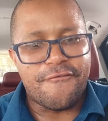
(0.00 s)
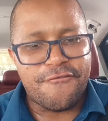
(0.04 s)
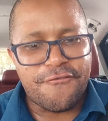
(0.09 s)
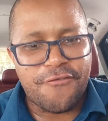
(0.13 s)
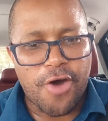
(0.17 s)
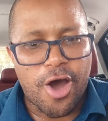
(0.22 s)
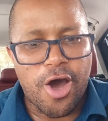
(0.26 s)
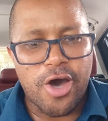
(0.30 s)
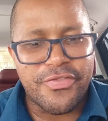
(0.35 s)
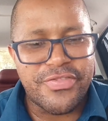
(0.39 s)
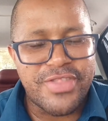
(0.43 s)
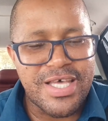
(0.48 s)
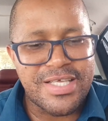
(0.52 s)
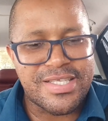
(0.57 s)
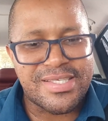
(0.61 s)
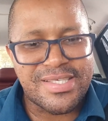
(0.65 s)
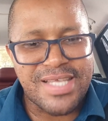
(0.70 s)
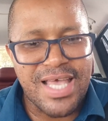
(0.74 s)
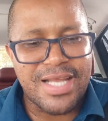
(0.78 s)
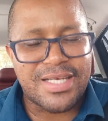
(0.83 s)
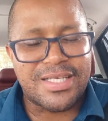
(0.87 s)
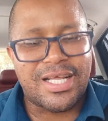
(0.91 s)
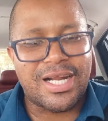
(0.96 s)
for the
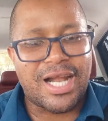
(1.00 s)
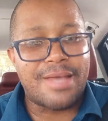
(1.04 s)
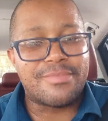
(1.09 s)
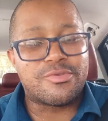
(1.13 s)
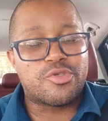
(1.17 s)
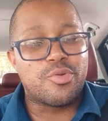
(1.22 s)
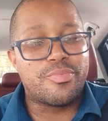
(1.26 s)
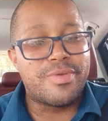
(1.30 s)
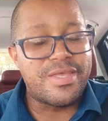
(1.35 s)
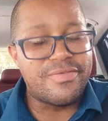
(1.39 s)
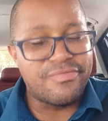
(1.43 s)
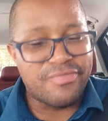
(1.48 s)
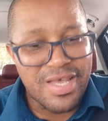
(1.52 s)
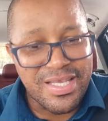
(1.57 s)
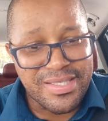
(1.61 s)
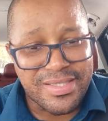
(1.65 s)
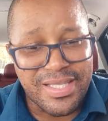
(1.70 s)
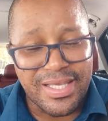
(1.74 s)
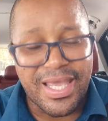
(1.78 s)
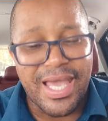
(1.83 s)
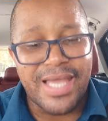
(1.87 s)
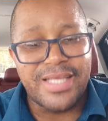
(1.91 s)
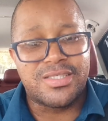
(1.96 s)
said crimes to be
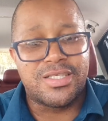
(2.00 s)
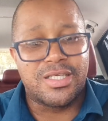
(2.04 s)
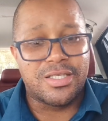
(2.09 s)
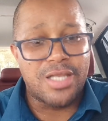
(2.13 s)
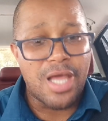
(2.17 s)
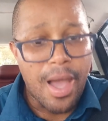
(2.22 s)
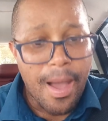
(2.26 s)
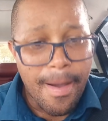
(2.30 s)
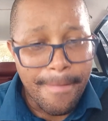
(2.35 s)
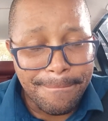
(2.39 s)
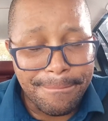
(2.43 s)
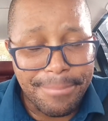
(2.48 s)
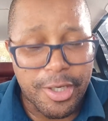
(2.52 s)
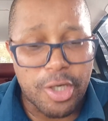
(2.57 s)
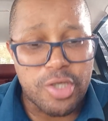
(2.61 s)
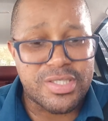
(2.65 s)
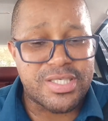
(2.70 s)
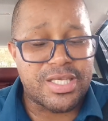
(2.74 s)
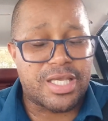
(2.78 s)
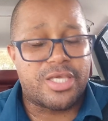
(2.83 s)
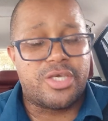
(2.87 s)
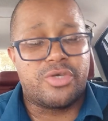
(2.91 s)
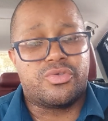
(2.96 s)
investigated,
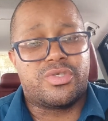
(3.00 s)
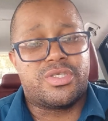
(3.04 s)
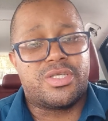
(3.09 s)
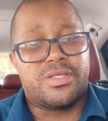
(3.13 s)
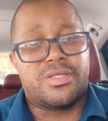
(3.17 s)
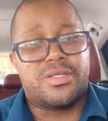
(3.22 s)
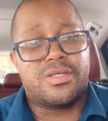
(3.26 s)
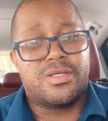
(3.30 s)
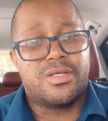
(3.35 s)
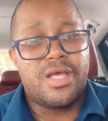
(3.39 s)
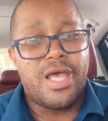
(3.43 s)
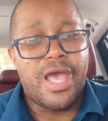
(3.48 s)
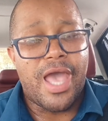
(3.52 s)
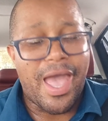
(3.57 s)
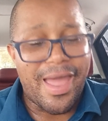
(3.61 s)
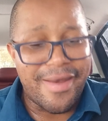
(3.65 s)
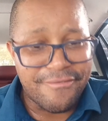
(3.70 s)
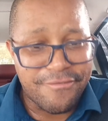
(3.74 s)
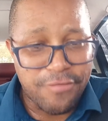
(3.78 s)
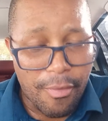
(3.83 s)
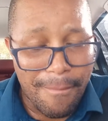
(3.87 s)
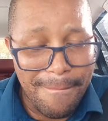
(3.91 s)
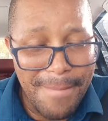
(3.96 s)
prosecuted,
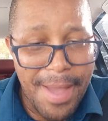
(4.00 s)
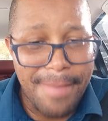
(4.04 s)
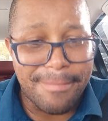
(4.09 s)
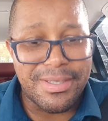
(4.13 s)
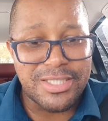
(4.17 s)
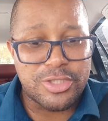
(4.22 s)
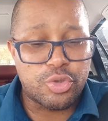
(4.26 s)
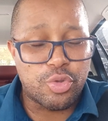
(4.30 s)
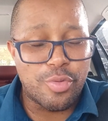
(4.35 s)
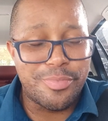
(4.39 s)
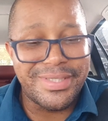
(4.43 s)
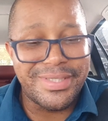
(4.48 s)
and for members to